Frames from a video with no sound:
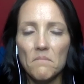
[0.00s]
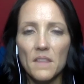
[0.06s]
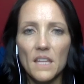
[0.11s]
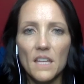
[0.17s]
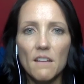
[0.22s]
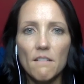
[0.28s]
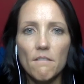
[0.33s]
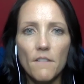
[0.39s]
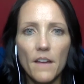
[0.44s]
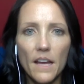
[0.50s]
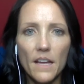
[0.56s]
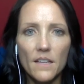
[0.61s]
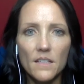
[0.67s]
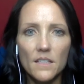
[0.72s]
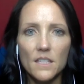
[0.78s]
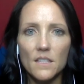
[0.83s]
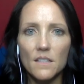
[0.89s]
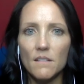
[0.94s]

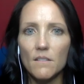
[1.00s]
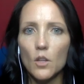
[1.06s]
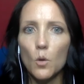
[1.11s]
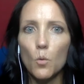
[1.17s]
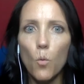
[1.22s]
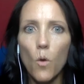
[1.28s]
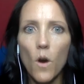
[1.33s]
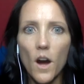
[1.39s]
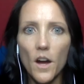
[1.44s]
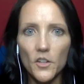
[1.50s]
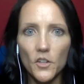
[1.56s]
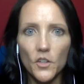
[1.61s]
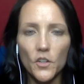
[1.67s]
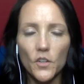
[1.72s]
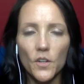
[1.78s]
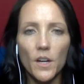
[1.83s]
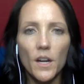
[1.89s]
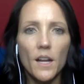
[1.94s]
event, the
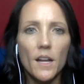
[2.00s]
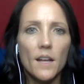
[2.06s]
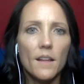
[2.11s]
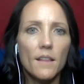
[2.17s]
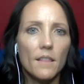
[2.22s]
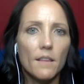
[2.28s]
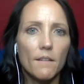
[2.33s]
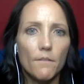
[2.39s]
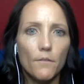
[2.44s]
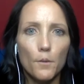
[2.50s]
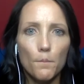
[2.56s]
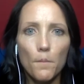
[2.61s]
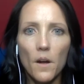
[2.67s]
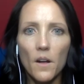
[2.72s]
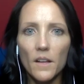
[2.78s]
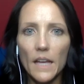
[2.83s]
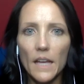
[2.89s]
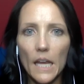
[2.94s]
water, the
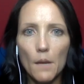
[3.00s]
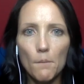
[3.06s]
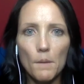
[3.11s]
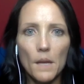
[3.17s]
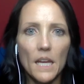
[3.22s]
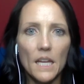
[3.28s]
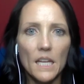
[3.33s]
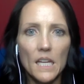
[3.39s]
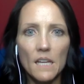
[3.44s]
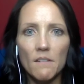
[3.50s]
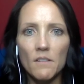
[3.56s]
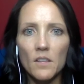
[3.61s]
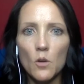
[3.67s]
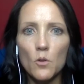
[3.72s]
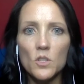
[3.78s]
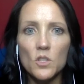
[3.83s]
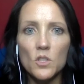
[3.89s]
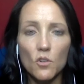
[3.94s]
football game, any of
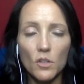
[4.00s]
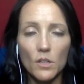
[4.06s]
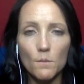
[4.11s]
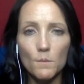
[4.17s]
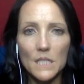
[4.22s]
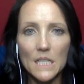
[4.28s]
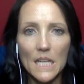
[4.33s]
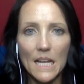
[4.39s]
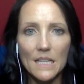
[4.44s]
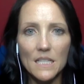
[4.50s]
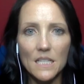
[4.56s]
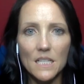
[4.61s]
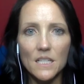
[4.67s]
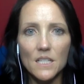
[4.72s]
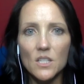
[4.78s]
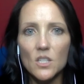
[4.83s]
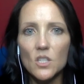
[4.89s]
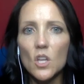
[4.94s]
those
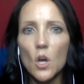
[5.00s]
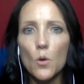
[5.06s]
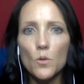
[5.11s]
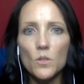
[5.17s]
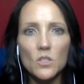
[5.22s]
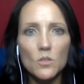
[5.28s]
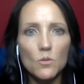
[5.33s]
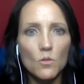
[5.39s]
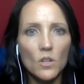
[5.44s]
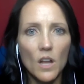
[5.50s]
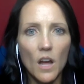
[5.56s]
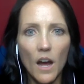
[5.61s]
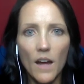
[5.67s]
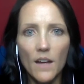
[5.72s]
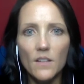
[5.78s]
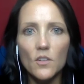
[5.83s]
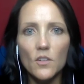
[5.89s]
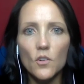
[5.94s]
circumstances, those do
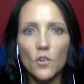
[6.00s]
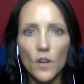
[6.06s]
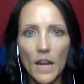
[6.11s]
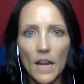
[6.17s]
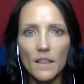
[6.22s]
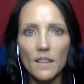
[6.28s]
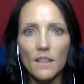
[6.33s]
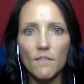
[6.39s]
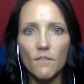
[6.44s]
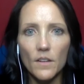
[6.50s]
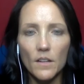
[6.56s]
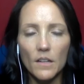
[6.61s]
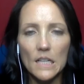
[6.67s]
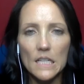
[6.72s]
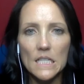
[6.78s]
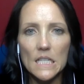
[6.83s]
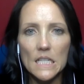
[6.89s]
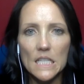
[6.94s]
not create the
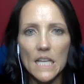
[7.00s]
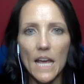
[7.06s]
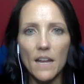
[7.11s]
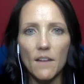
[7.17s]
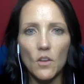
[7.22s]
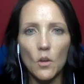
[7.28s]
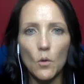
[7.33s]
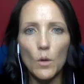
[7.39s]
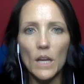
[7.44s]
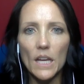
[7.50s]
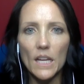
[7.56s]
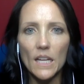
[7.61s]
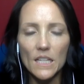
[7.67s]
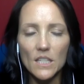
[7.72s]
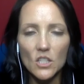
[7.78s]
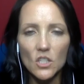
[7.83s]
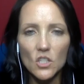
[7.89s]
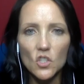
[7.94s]
feelings inside of you. It
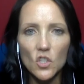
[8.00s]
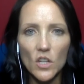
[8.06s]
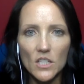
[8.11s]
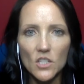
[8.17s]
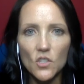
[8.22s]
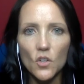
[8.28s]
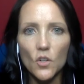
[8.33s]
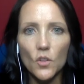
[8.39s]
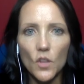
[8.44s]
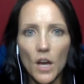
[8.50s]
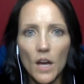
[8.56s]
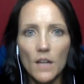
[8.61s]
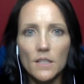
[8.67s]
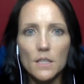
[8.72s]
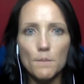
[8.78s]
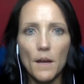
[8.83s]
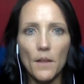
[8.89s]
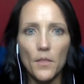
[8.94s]
is just your
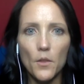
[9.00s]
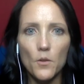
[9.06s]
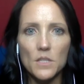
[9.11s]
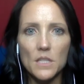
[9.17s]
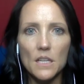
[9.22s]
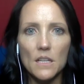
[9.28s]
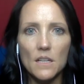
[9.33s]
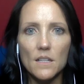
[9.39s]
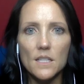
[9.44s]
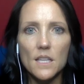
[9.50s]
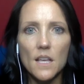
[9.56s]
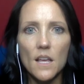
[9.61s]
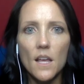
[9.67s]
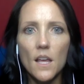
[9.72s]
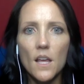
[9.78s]
thoughts about those things.